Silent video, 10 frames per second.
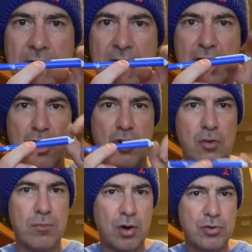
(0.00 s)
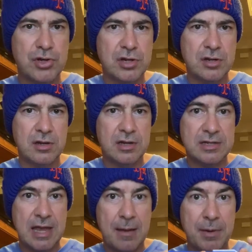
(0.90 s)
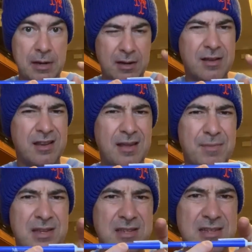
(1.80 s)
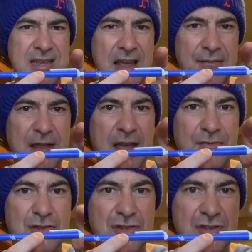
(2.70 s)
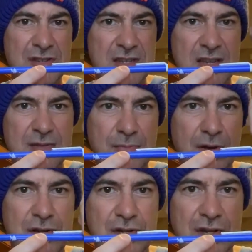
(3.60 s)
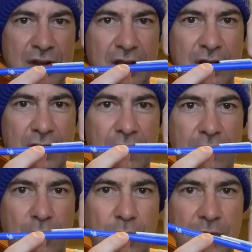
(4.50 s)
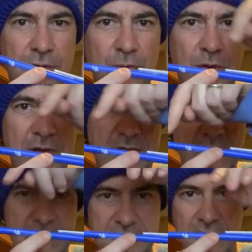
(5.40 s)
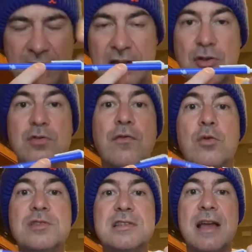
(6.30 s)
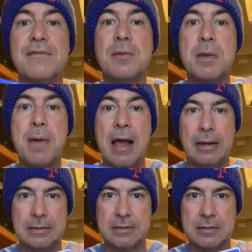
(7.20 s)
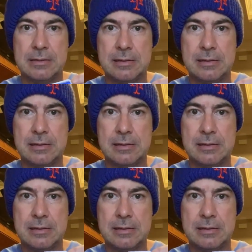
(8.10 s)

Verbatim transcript: and no motion is happening, doesn't it make sense? I have to have just as much force on one side as the other. Those forces have to be balanced